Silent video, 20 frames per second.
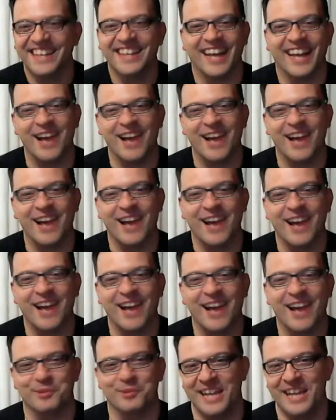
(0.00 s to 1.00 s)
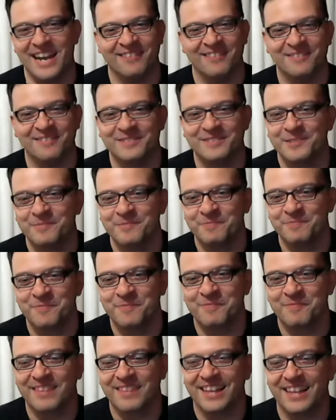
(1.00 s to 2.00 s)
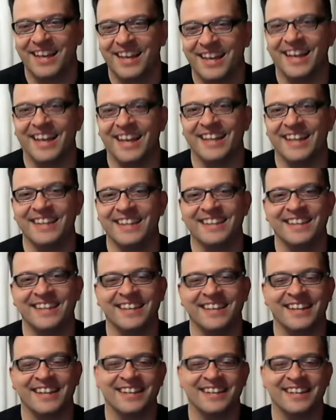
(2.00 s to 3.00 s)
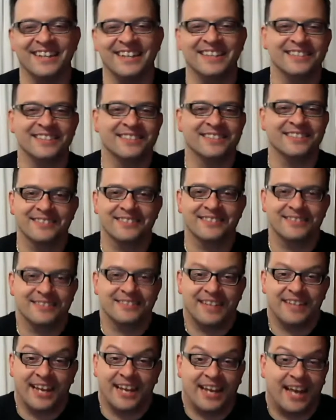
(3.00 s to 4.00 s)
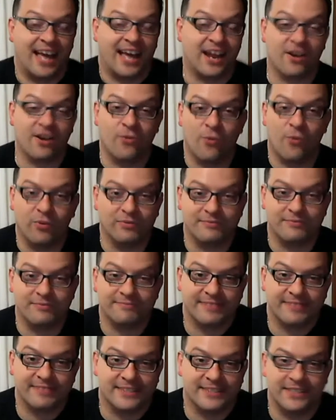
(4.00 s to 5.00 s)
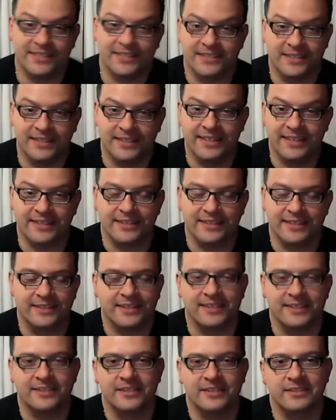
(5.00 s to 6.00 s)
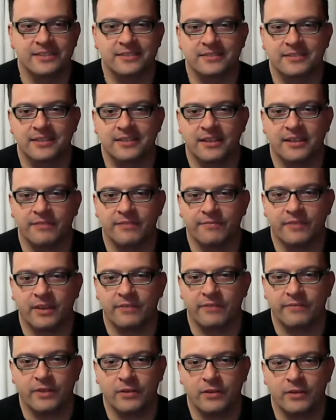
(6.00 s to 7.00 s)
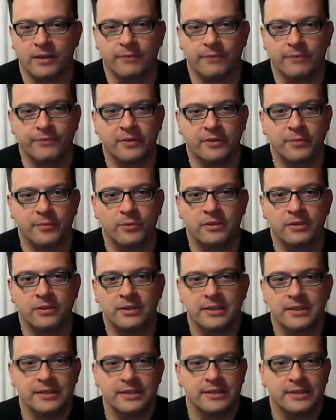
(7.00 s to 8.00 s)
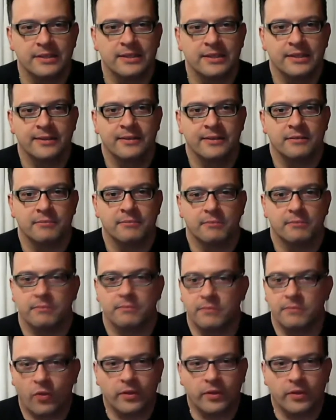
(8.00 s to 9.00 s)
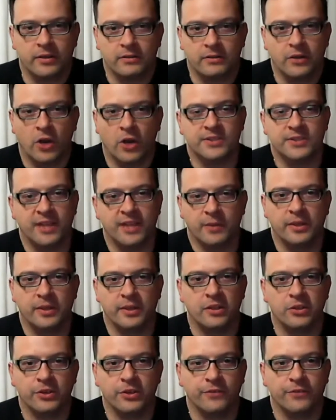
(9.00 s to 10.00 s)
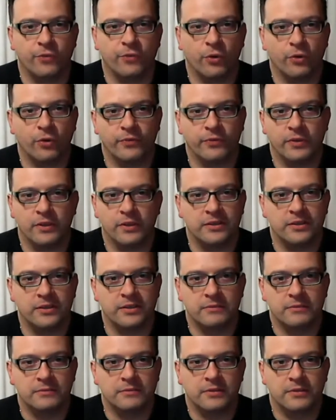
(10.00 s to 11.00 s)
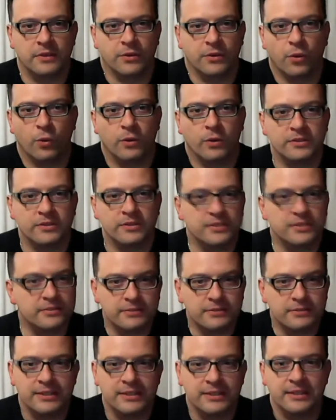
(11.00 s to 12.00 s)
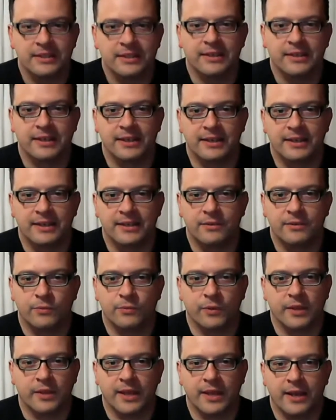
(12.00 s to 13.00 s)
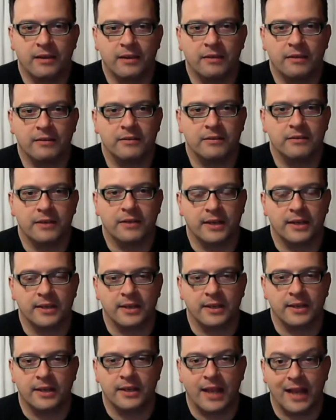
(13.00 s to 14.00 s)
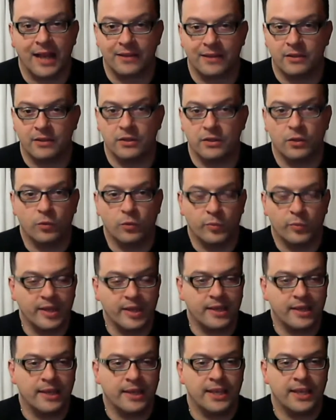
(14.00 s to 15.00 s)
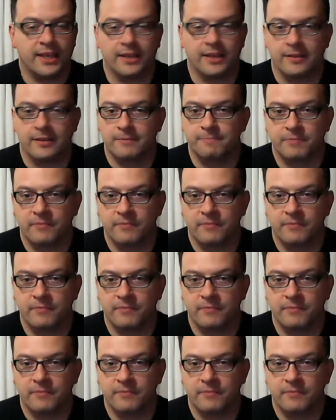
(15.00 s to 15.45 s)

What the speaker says: I'm in trouble now. And I don't know, it just clicked. It felt comfortable. All the notes I'd been looking for the chords were there, and it had the low B, and